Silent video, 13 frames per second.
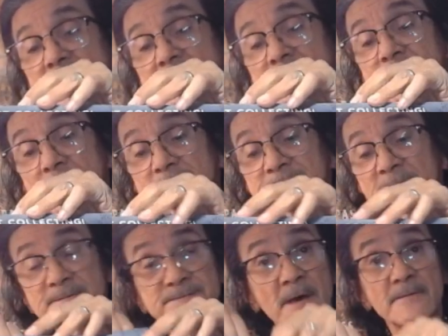So
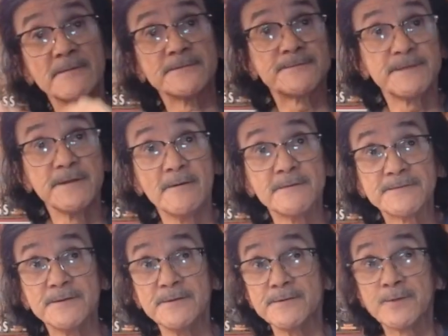since I was, you know, it was a
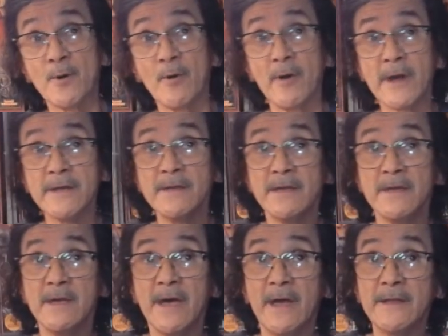new toy,
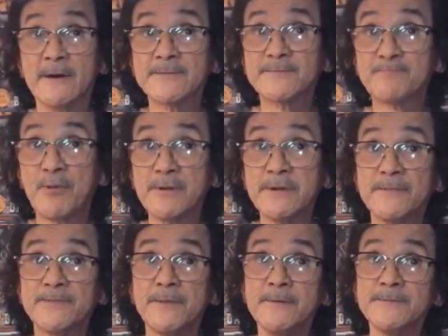and I was pretty
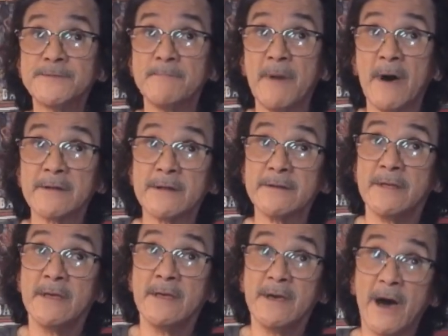enthused about it,
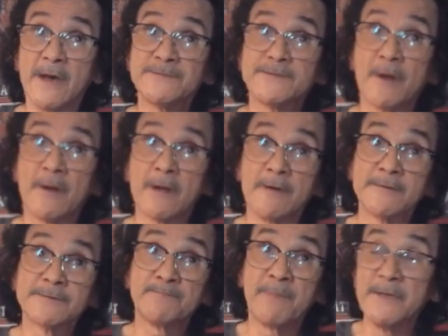I
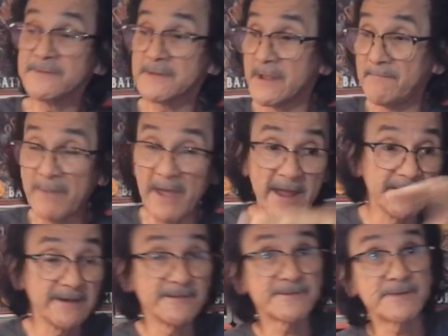was basically
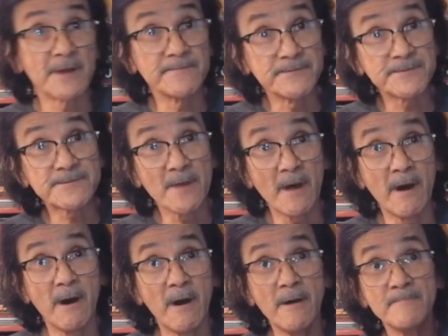painting the stuff you
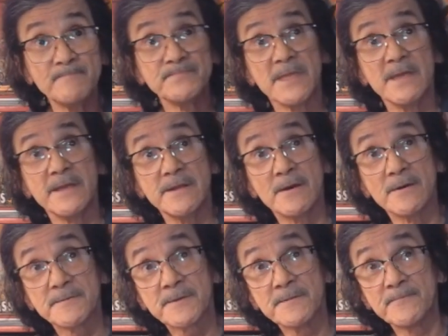saw, you
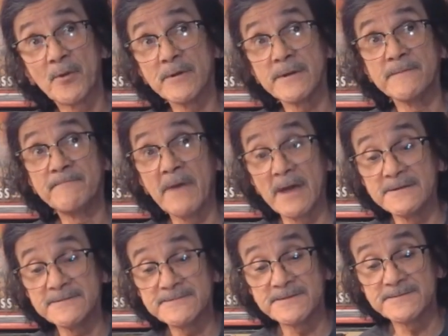know, converting
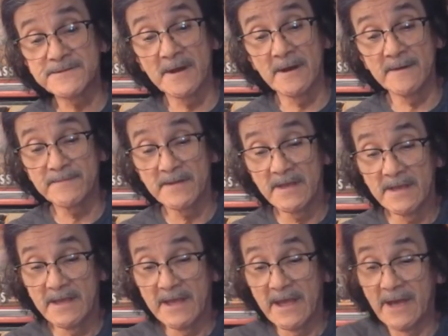fantasy stuff,
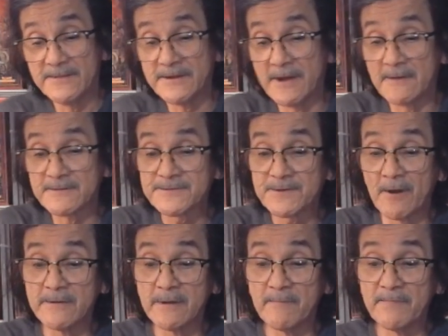and then I was
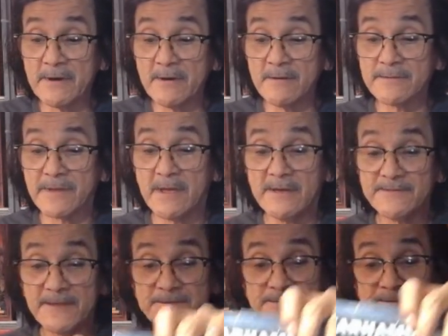starting to build this